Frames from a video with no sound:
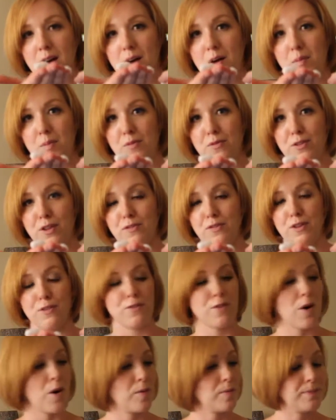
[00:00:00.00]
a fluffy
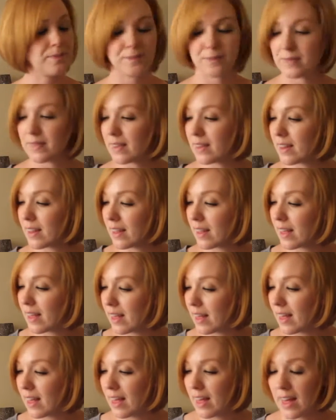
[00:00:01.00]
foam,
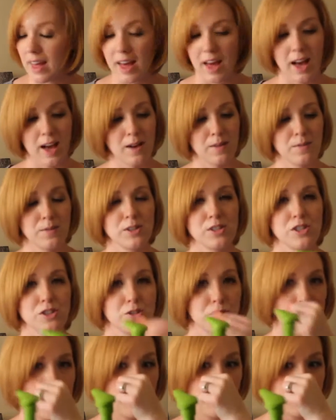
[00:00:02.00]
which
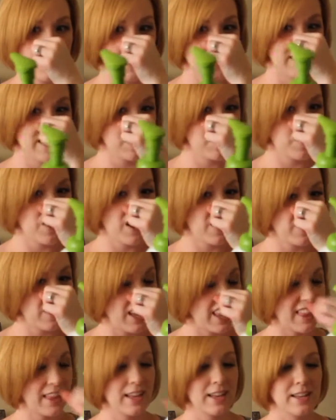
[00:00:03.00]
is great because this bottle,
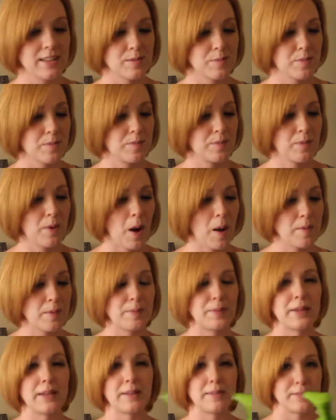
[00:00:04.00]
I think, is
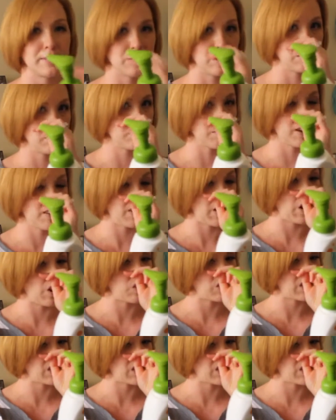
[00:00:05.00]
probably, excuse me, my